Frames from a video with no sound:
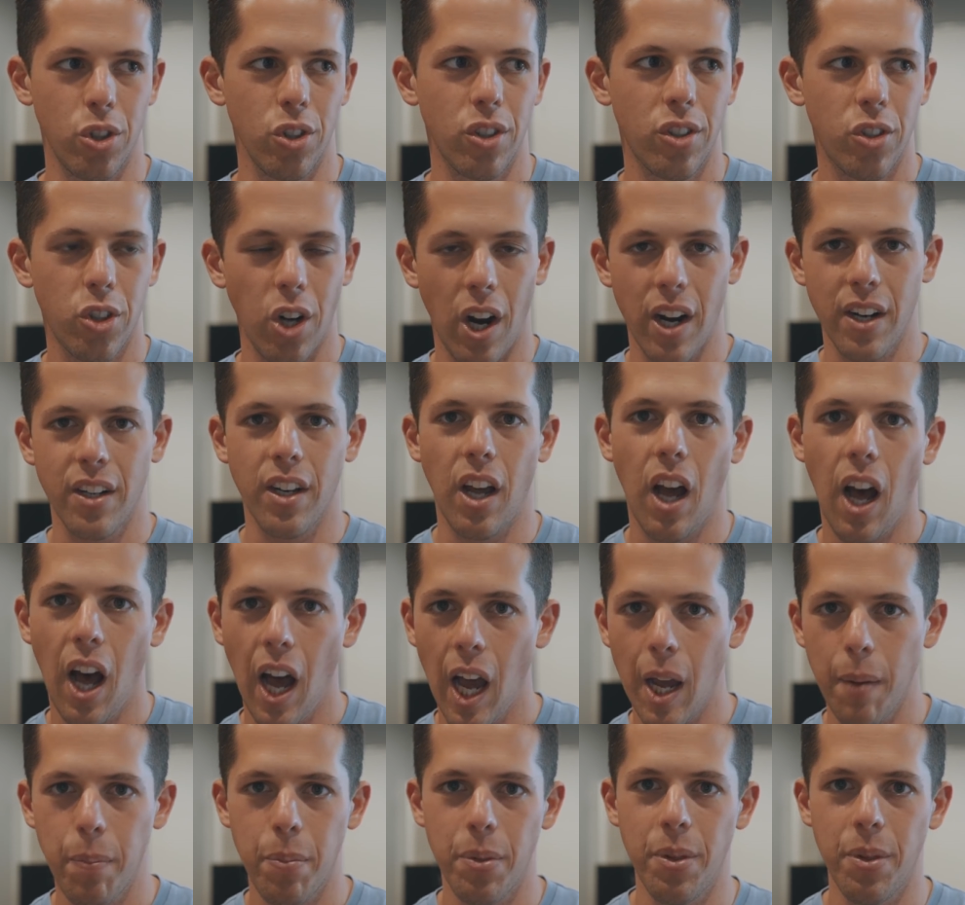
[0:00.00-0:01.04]
just trying to
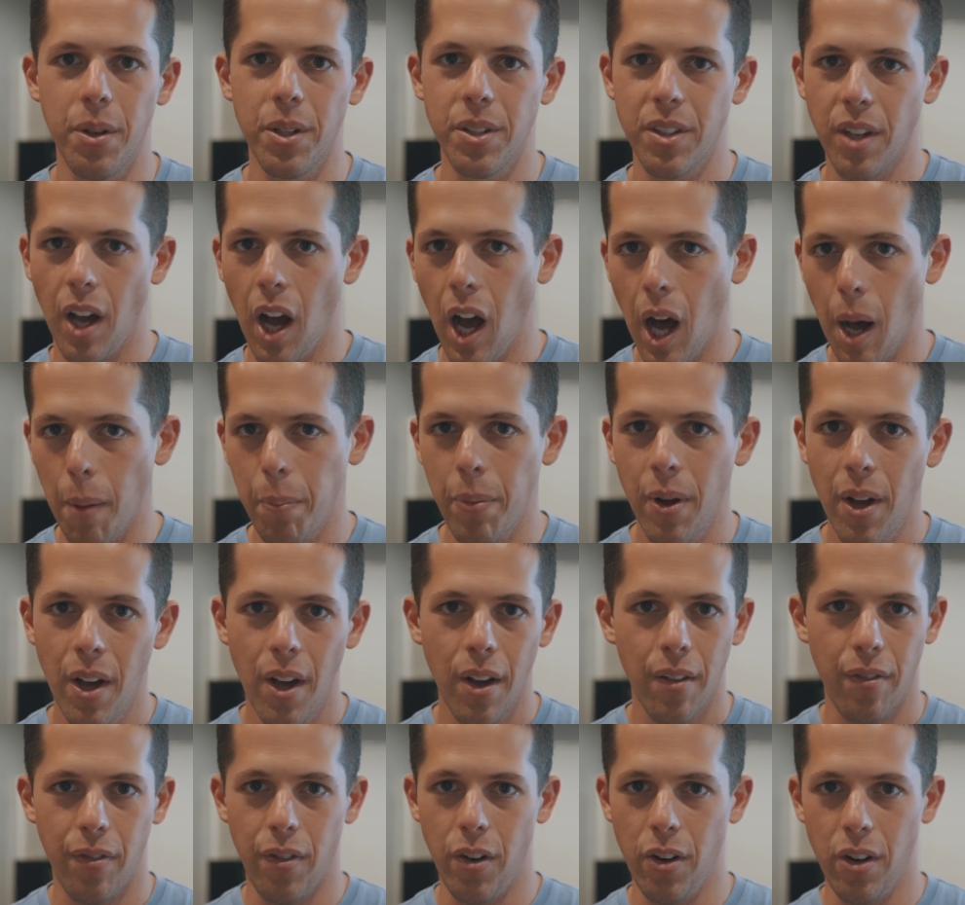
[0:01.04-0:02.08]
hype this up
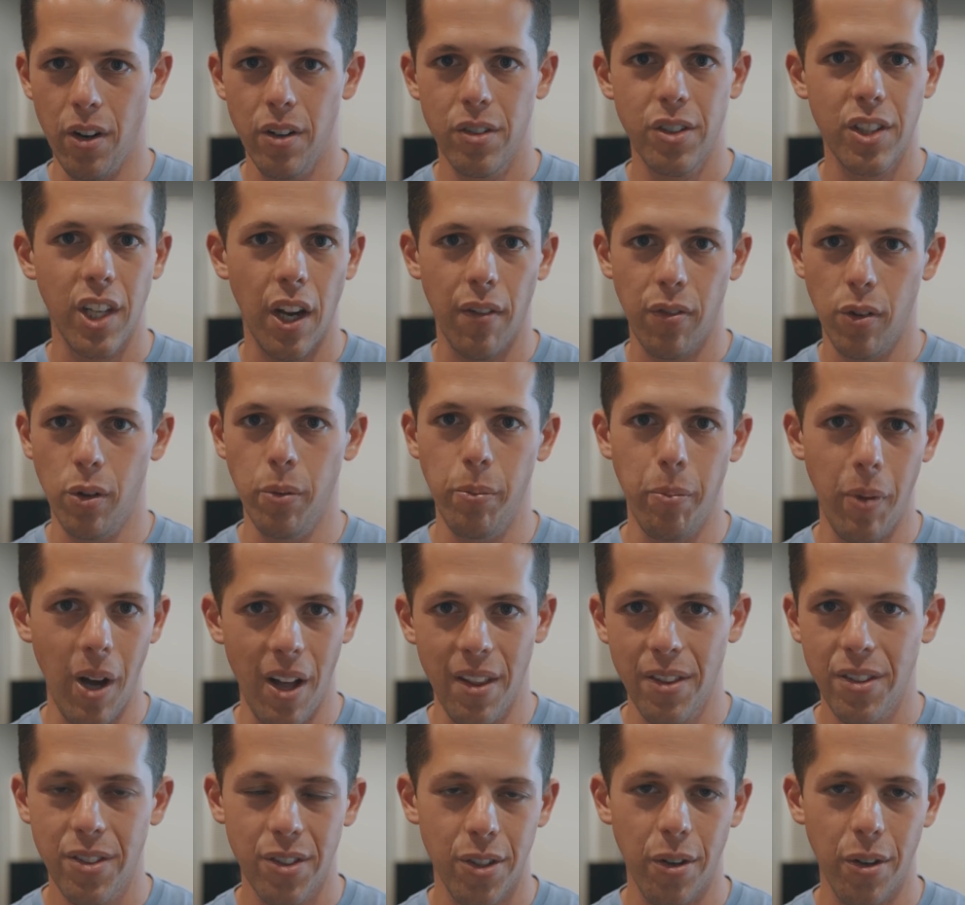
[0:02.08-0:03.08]
for several months.